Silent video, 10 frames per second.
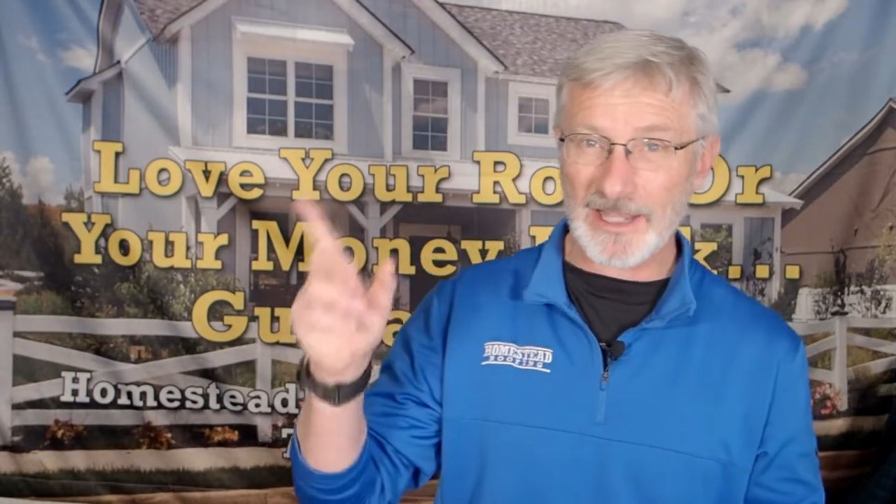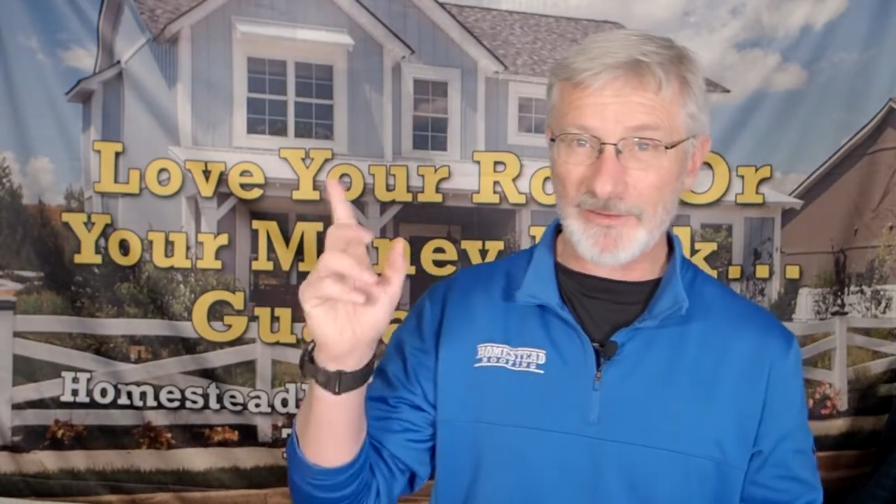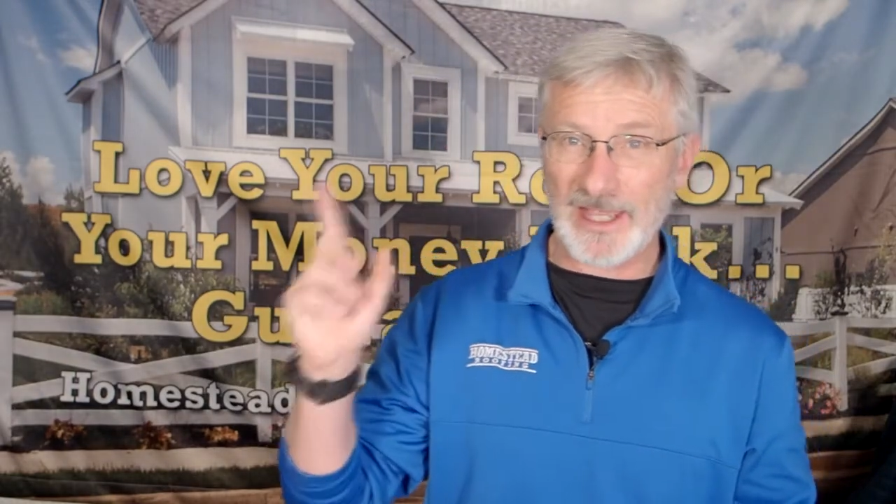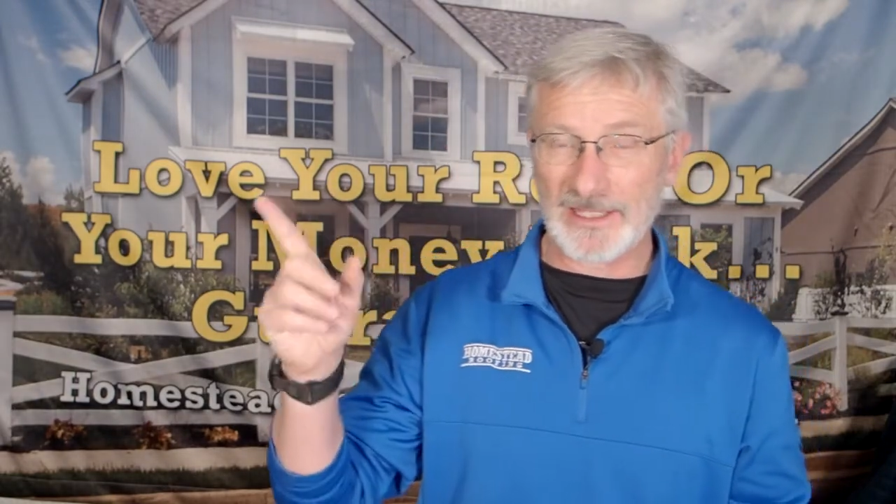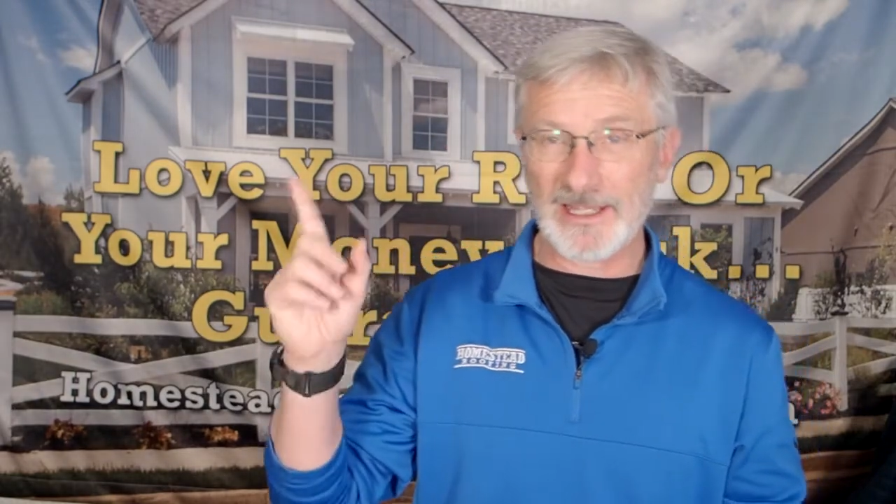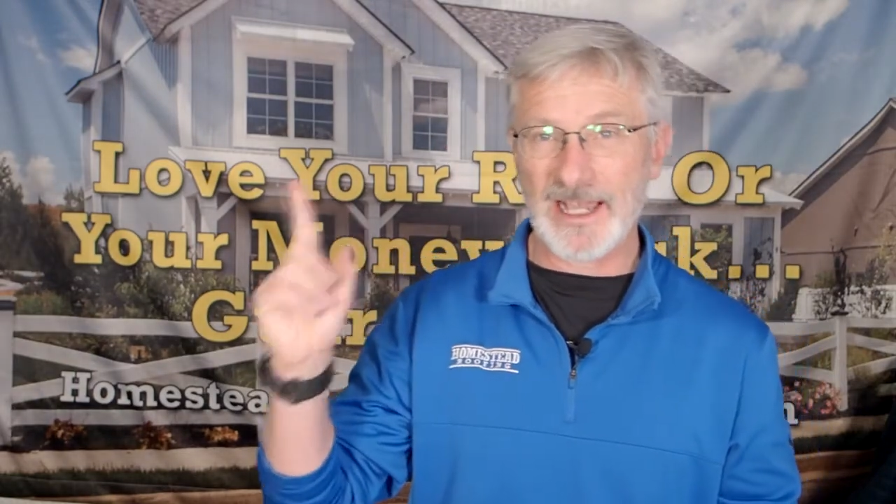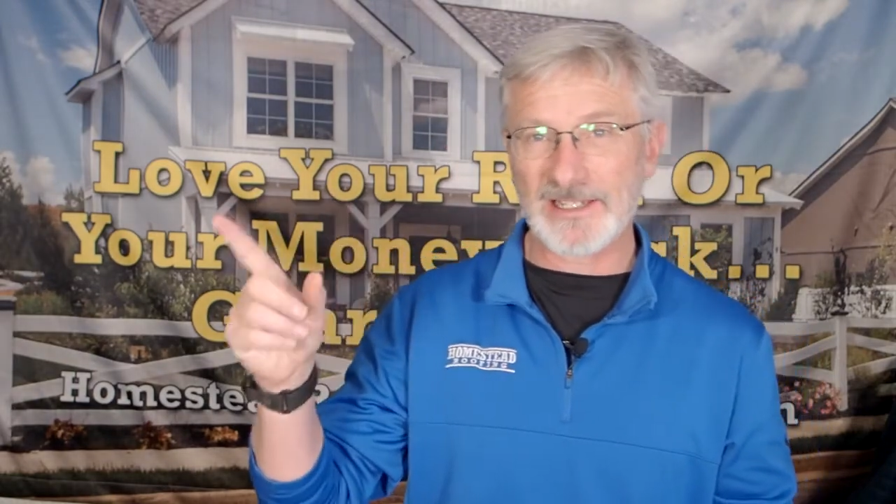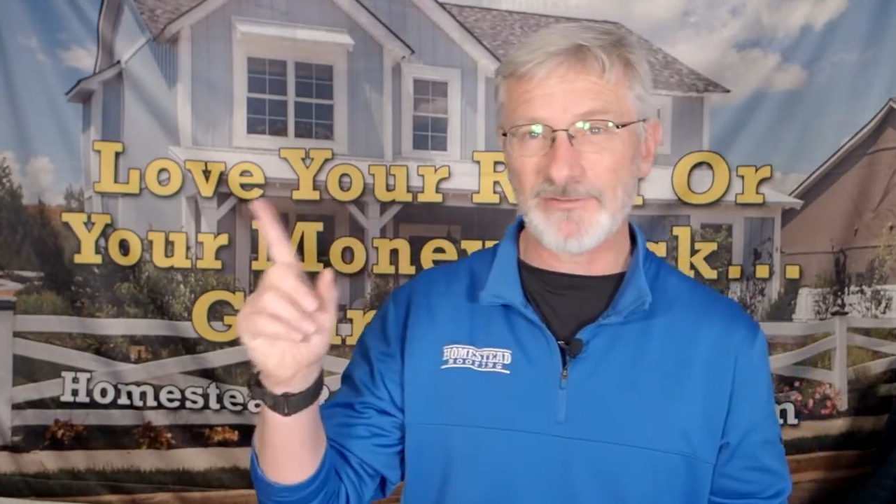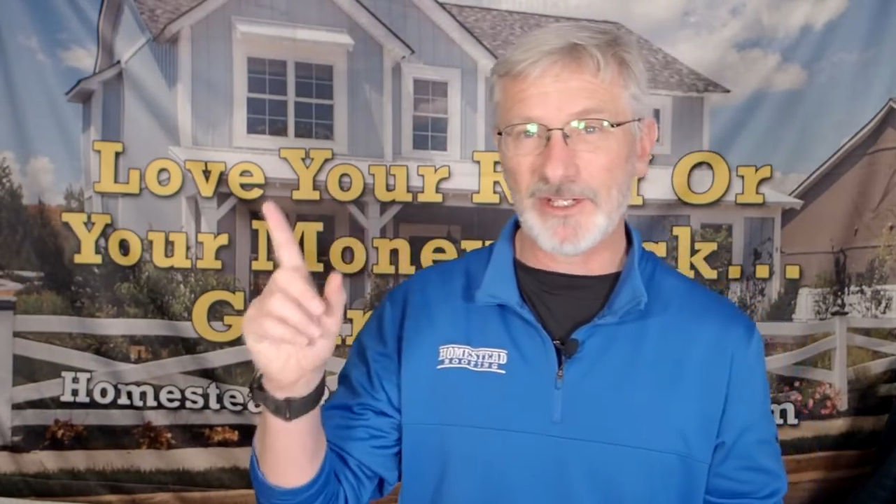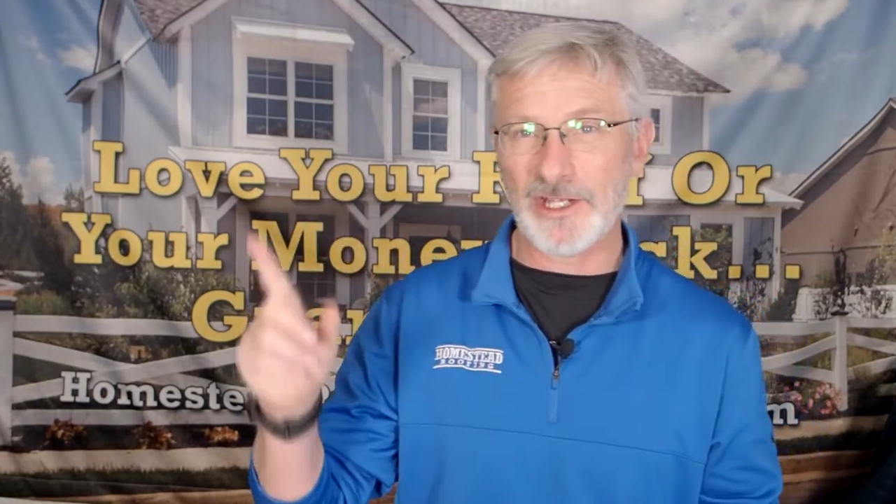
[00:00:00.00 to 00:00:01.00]
out that
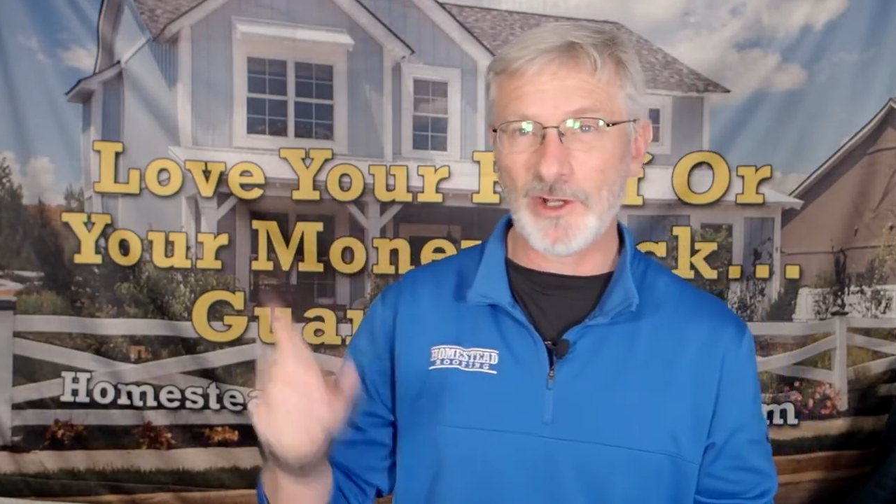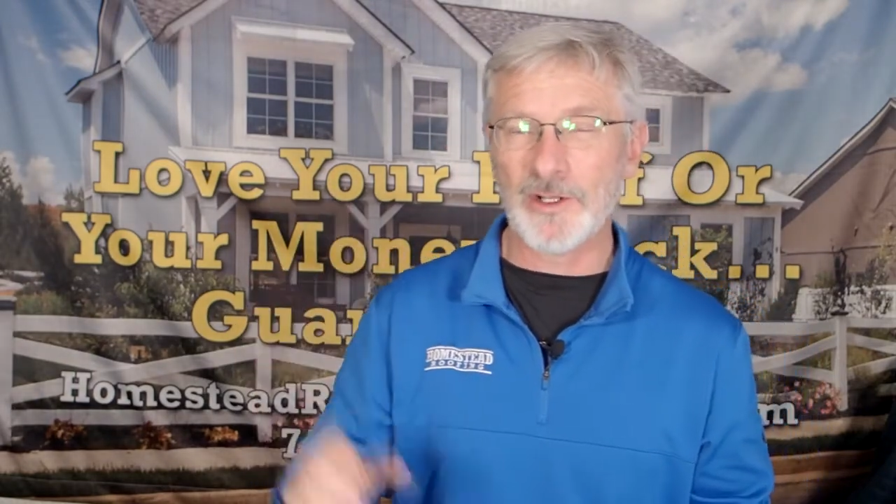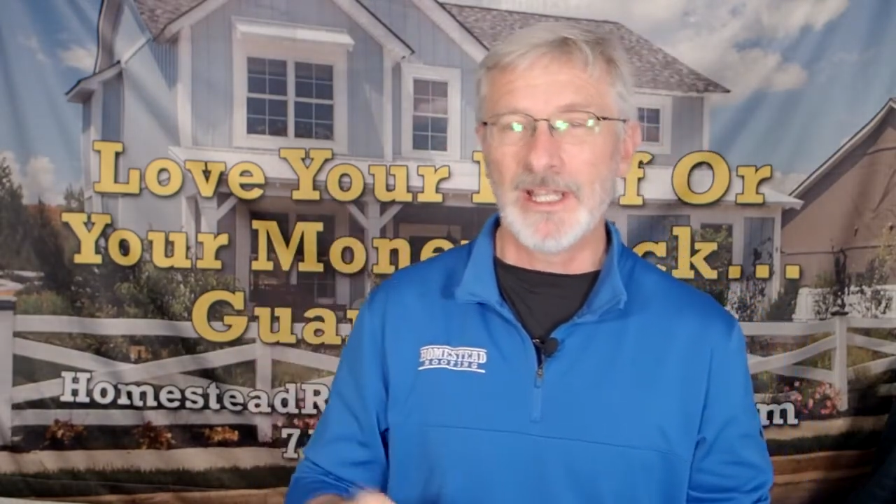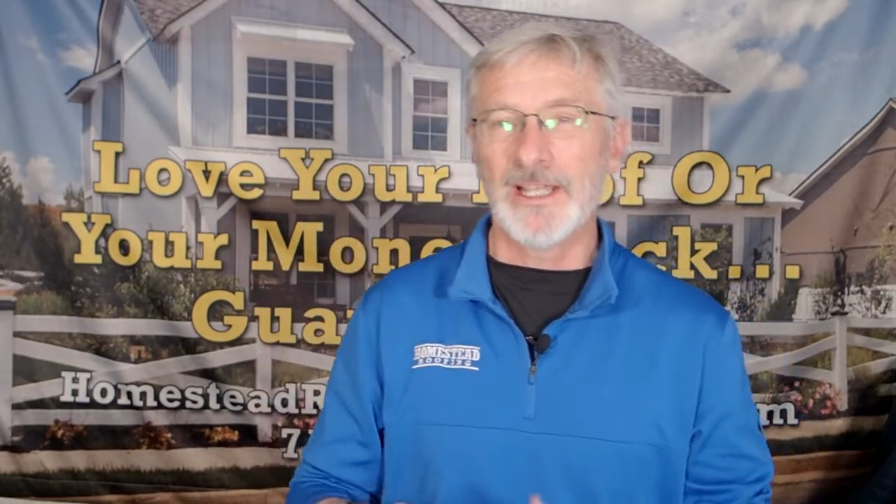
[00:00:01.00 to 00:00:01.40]
last video.